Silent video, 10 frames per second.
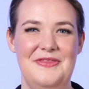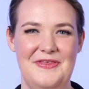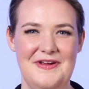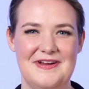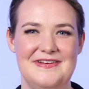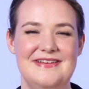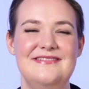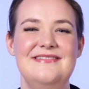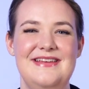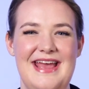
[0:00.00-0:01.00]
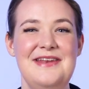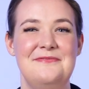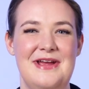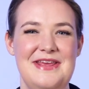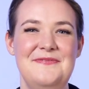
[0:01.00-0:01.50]
Third, get
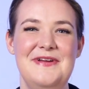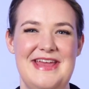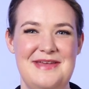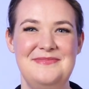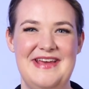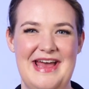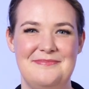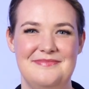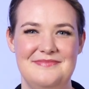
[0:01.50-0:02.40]
ready for game time.